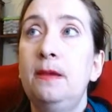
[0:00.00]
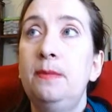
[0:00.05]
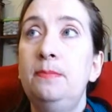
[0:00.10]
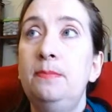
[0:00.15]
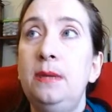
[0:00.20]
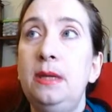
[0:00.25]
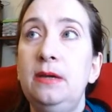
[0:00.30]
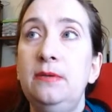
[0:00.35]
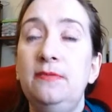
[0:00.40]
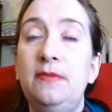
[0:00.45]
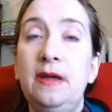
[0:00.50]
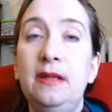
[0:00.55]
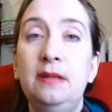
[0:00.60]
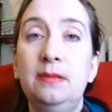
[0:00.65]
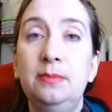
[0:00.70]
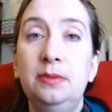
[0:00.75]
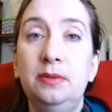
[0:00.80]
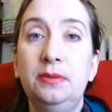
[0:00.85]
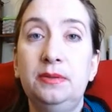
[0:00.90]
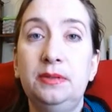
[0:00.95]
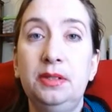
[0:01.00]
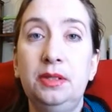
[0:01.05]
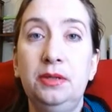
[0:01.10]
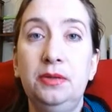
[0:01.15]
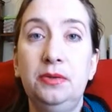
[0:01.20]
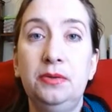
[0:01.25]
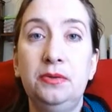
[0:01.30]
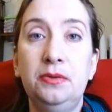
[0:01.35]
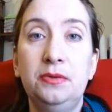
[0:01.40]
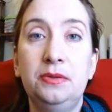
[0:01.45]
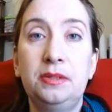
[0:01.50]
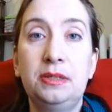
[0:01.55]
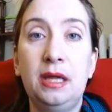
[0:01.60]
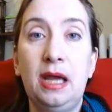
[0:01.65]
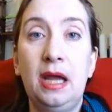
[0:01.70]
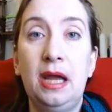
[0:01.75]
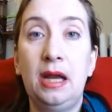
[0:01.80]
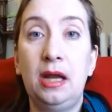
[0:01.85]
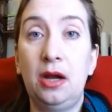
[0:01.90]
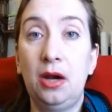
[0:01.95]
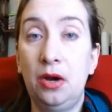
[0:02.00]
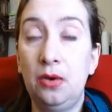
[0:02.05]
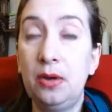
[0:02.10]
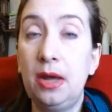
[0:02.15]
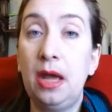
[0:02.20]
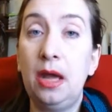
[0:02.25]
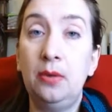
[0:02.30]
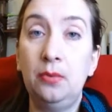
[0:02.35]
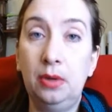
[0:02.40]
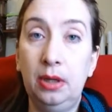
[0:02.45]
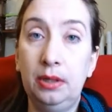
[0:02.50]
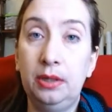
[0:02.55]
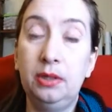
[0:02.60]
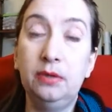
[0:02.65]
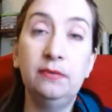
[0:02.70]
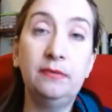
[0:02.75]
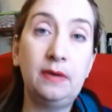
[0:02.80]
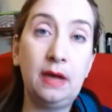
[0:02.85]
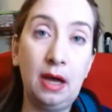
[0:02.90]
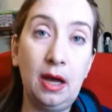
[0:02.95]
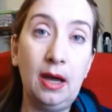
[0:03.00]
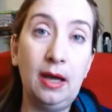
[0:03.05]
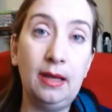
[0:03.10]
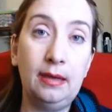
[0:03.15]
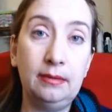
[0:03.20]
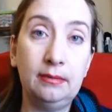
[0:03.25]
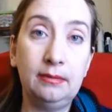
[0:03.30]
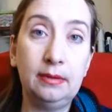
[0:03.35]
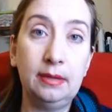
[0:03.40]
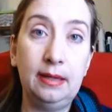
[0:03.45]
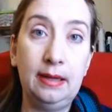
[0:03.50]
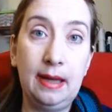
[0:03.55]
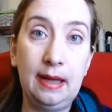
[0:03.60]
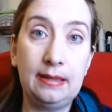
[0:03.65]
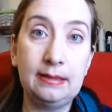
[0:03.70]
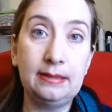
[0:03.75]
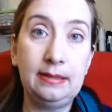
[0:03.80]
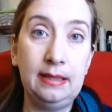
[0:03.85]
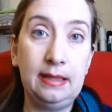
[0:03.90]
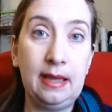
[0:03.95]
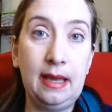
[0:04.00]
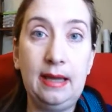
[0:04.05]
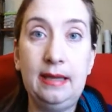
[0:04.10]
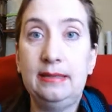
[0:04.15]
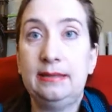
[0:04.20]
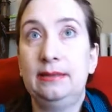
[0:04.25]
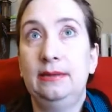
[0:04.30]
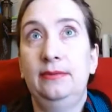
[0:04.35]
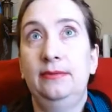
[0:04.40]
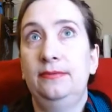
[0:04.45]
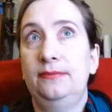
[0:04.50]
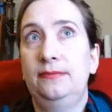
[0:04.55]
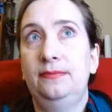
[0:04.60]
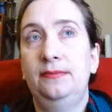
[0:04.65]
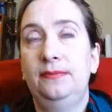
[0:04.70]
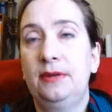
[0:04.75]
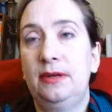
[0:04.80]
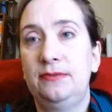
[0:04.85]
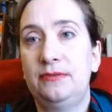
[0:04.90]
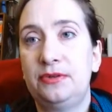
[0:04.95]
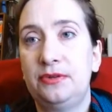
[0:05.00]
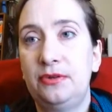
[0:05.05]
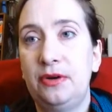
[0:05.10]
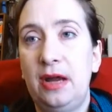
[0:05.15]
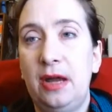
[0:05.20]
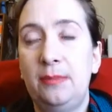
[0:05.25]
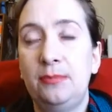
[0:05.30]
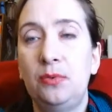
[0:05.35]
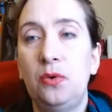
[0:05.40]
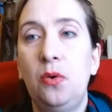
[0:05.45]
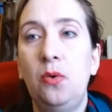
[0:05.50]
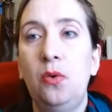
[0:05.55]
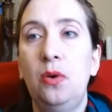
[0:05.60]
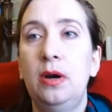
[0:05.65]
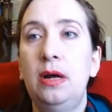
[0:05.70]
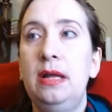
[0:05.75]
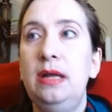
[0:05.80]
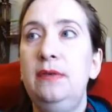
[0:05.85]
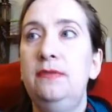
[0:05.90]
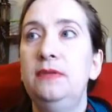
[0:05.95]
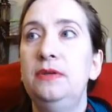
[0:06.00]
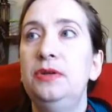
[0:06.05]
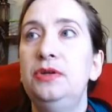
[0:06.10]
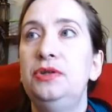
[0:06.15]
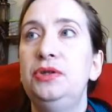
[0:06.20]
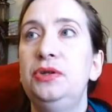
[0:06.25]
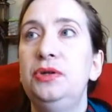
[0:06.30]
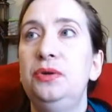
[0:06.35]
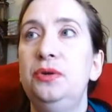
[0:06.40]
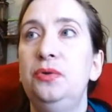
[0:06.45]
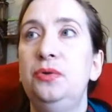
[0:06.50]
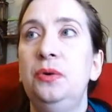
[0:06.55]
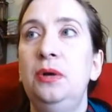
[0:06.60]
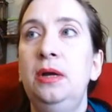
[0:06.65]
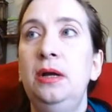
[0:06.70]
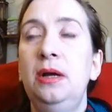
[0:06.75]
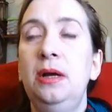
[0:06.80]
be available to say, okay, well, you've got a nasty case of strep, or even do